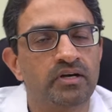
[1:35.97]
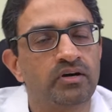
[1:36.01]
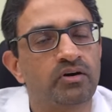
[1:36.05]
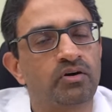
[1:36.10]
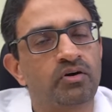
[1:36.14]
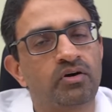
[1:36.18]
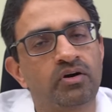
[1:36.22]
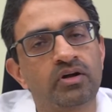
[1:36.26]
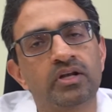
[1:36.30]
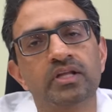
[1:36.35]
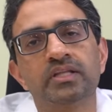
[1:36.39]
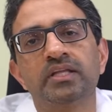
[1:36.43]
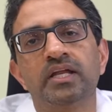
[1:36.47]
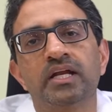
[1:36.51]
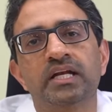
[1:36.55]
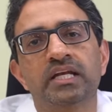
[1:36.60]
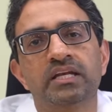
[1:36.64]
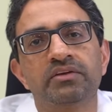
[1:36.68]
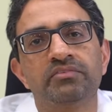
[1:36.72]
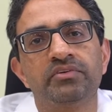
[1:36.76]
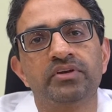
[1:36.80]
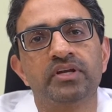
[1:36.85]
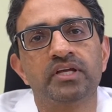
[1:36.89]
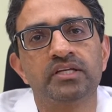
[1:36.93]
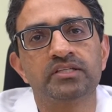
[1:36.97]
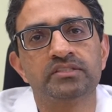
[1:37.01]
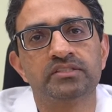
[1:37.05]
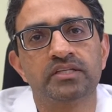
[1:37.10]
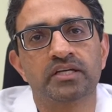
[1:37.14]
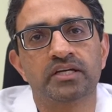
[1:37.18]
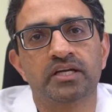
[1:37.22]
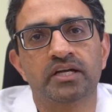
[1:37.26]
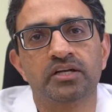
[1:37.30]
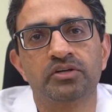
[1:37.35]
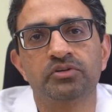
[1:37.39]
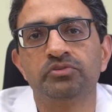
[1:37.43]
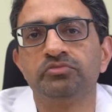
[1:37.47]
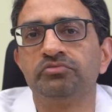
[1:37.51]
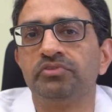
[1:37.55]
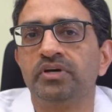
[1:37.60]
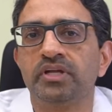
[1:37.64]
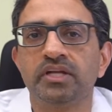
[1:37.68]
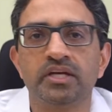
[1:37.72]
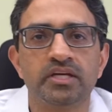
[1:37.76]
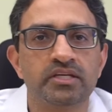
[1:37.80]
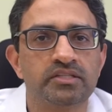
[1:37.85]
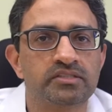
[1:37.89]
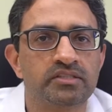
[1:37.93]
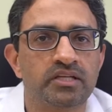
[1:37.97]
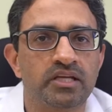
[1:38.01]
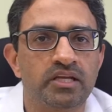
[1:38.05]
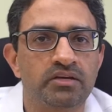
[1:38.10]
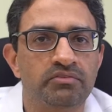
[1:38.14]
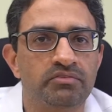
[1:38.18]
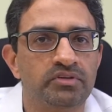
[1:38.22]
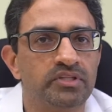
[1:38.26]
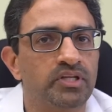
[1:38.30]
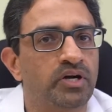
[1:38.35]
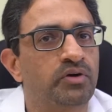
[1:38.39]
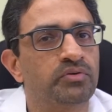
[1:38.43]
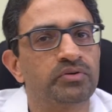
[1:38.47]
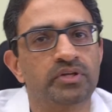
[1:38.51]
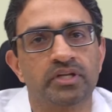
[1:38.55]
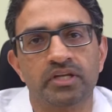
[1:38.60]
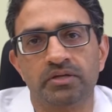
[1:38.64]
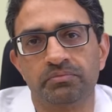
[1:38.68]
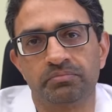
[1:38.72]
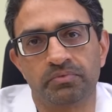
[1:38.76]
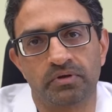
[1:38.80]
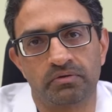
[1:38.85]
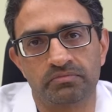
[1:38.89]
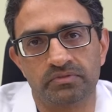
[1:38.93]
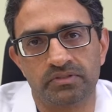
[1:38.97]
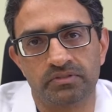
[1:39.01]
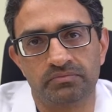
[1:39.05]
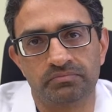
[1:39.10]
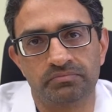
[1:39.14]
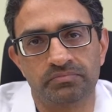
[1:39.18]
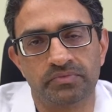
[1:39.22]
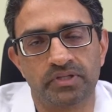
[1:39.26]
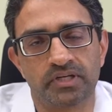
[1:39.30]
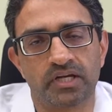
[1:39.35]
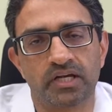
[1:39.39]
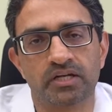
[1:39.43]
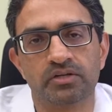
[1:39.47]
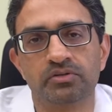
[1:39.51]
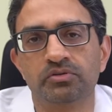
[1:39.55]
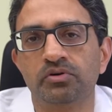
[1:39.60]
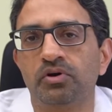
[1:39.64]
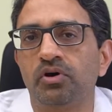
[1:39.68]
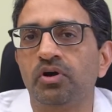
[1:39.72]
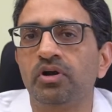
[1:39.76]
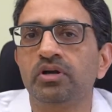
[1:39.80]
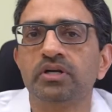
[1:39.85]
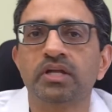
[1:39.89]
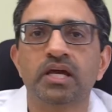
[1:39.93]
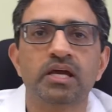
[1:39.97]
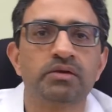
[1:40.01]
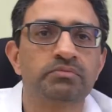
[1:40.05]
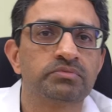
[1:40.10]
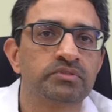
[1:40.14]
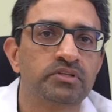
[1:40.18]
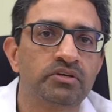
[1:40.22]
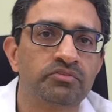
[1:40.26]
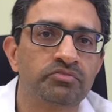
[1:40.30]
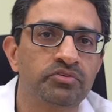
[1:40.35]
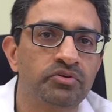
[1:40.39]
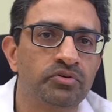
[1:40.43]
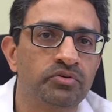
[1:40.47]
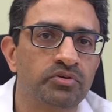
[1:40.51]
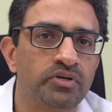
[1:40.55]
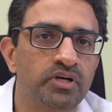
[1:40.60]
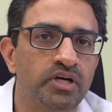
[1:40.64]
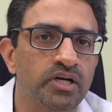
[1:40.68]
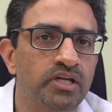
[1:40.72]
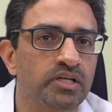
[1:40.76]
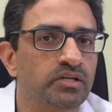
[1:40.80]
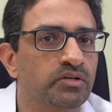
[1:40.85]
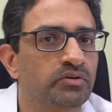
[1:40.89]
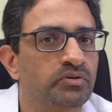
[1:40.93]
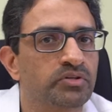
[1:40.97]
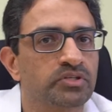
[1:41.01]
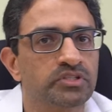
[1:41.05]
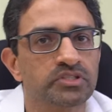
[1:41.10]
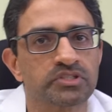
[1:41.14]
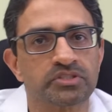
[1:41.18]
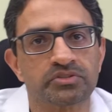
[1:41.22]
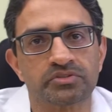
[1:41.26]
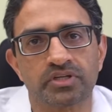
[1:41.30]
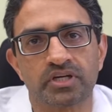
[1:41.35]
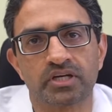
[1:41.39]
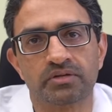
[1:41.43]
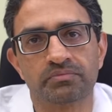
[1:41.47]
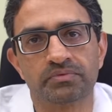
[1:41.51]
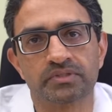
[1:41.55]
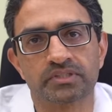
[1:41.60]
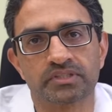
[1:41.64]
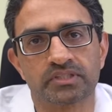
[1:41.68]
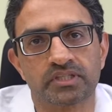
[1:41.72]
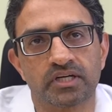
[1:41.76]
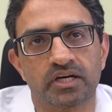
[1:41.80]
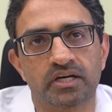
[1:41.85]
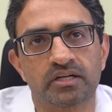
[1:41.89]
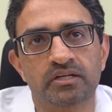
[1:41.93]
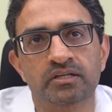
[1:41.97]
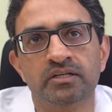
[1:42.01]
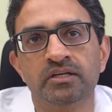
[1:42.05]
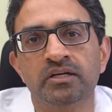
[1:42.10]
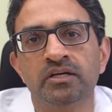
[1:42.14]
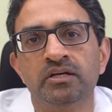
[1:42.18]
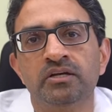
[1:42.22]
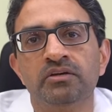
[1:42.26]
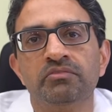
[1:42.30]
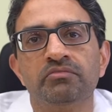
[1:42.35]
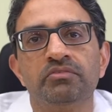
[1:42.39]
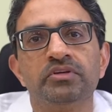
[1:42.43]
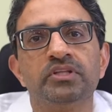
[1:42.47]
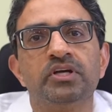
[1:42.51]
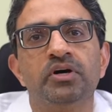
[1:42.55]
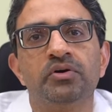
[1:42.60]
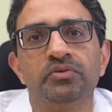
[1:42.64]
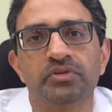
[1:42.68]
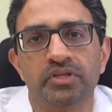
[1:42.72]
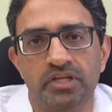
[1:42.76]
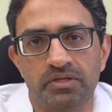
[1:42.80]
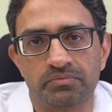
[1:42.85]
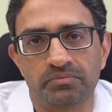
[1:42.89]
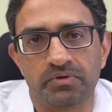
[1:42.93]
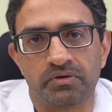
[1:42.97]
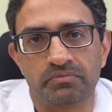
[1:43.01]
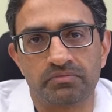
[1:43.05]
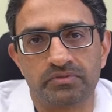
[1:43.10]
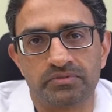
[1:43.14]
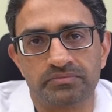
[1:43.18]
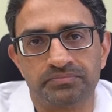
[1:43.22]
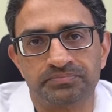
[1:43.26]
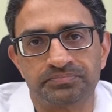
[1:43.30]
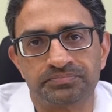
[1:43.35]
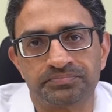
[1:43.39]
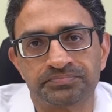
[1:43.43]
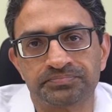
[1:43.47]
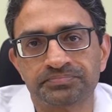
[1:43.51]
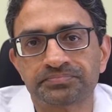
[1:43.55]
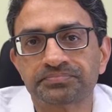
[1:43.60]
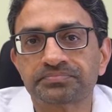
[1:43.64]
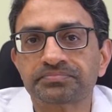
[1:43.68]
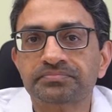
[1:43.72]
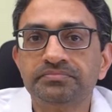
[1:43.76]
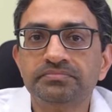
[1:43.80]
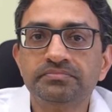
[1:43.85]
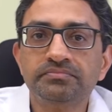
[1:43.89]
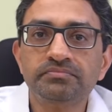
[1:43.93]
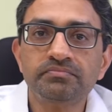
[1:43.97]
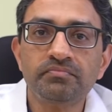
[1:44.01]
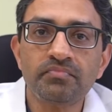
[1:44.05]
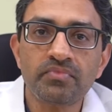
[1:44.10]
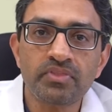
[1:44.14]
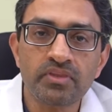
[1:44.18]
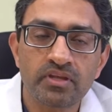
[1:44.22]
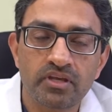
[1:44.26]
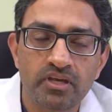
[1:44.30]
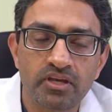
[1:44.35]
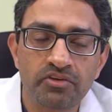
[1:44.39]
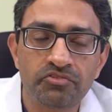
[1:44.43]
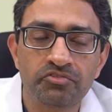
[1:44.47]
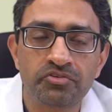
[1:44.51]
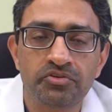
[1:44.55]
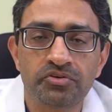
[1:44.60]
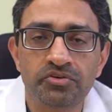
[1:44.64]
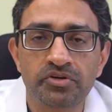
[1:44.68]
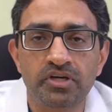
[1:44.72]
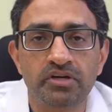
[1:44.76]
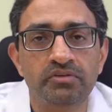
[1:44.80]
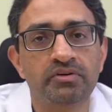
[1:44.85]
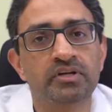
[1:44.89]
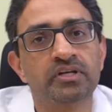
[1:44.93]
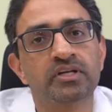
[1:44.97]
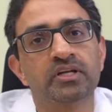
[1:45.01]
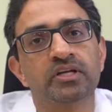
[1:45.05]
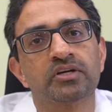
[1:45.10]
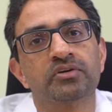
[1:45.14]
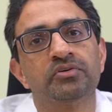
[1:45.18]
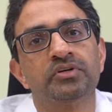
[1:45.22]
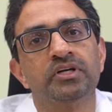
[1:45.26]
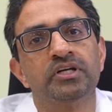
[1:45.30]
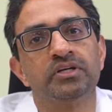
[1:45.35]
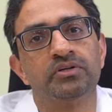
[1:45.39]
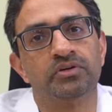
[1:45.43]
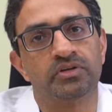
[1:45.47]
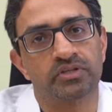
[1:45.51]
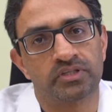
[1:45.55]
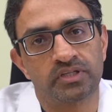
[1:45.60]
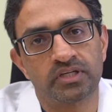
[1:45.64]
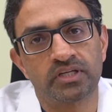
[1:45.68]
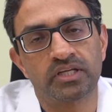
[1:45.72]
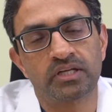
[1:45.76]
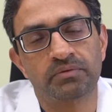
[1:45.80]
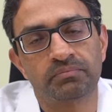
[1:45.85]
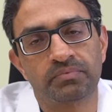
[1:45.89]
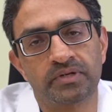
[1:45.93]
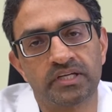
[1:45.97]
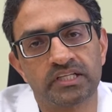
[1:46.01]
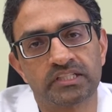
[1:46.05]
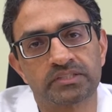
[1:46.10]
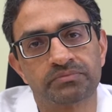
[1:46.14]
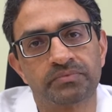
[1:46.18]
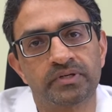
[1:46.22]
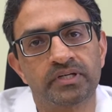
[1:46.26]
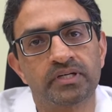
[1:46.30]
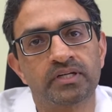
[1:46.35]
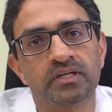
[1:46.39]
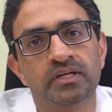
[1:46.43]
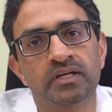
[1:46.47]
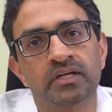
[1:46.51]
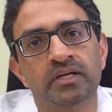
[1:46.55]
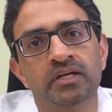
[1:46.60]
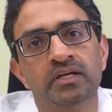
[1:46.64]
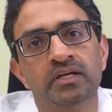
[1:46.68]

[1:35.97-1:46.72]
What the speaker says: All other activities they can do very easily without any problem. They can do all types of yoga including Surya Namaskar without any problem. If you have undergone a total knee replacement,